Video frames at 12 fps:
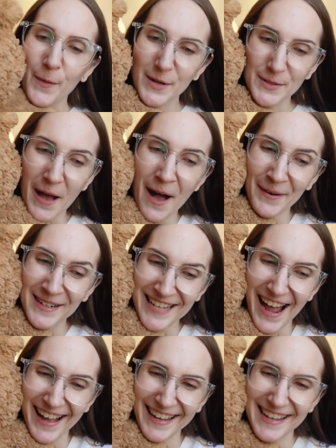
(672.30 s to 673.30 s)
which while we're
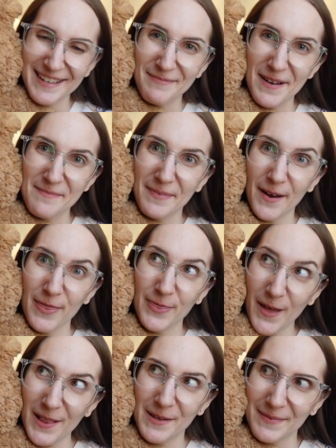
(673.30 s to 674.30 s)
talking about
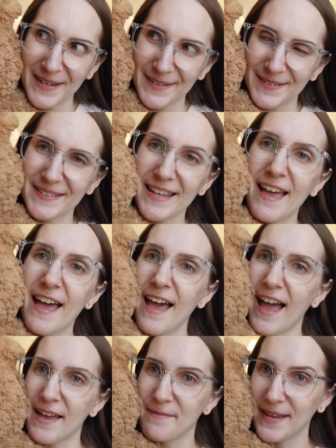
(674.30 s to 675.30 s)
Bartholomew's,
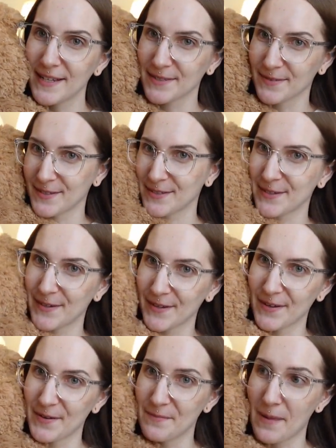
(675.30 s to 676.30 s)
I may as well show
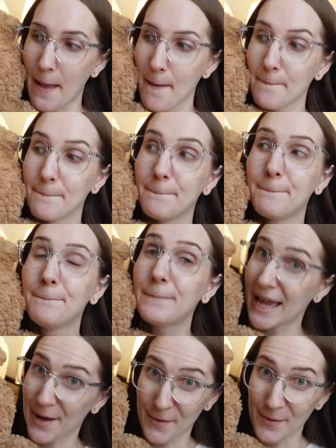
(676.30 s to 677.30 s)
you my
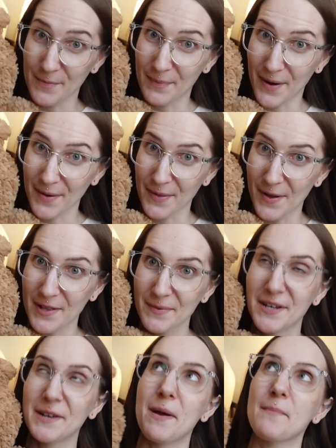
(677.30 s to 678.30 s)
big old
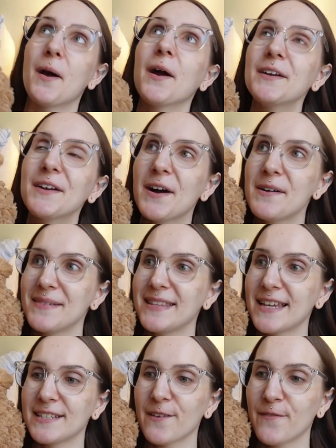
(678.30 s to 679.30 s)
Bartholomew. Now my partner got me
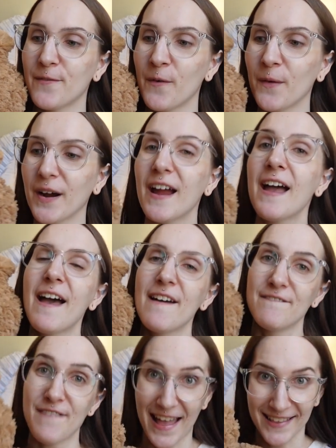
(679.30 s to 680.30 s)
this for
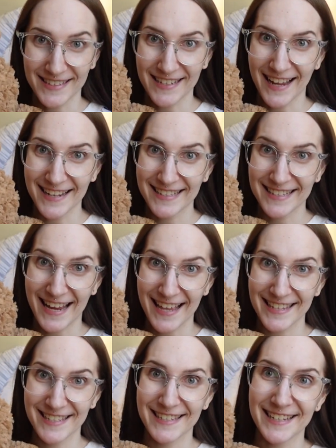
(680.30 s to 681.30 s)
Valentine's Day this